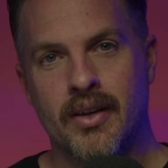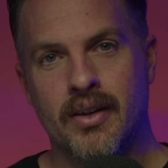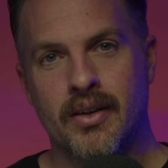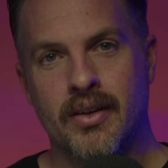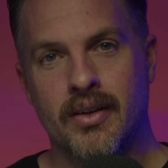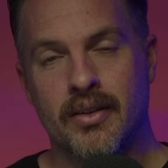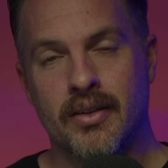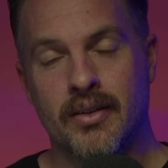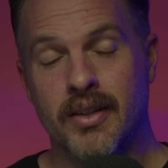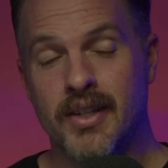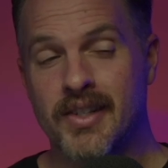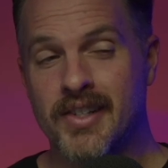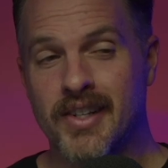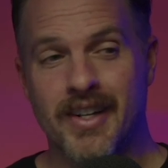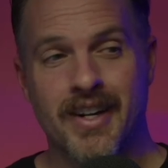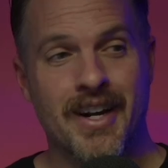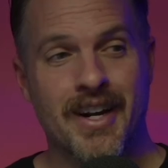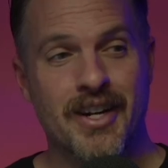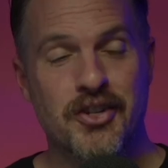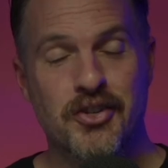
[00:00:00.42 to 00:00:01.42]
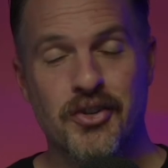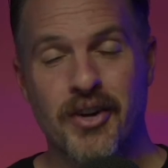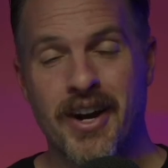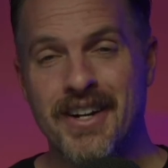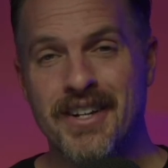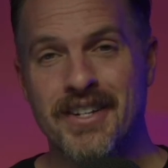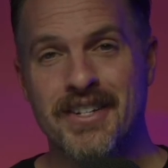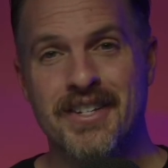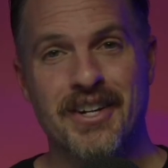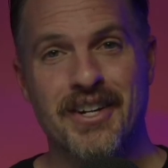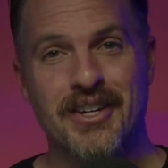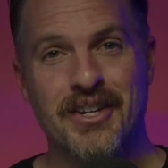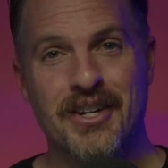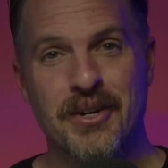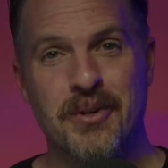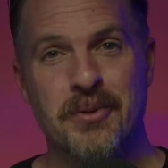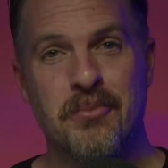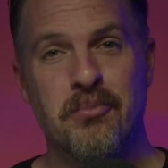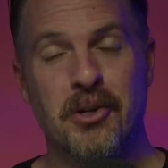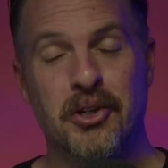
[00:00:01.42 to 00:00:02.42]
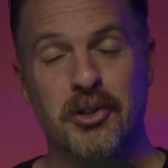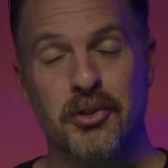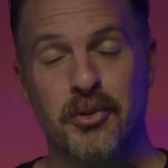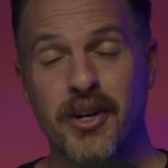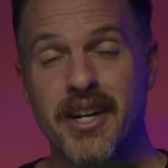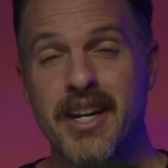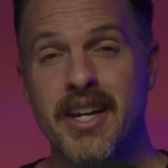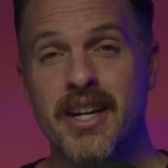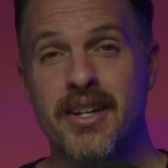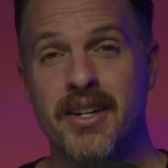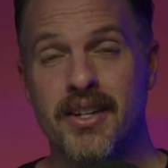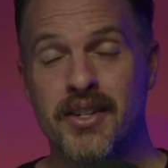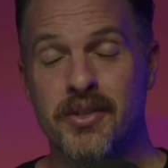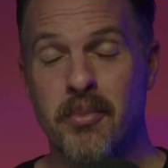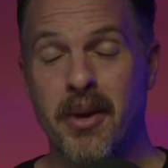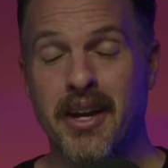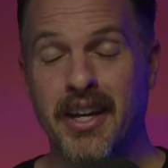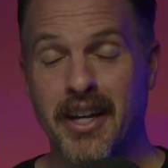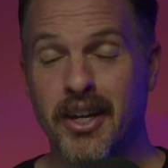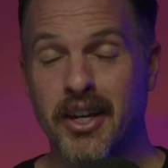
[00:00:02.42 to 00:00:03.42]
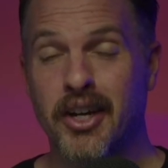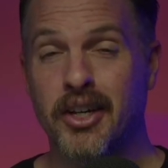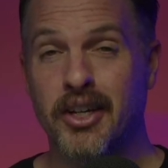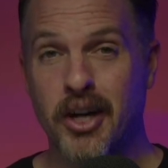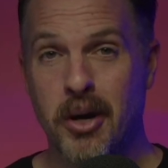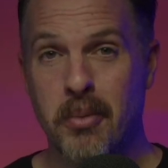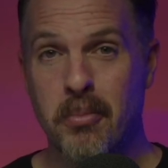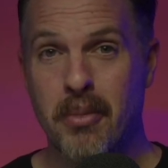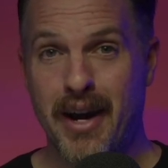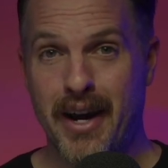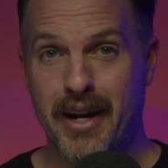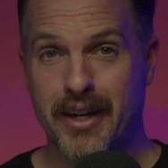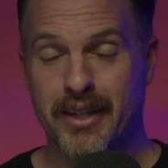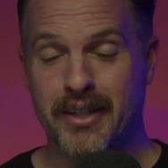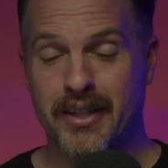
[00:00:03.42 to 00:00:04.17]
Listen, I tried to tell you, but Creed is making a comeback.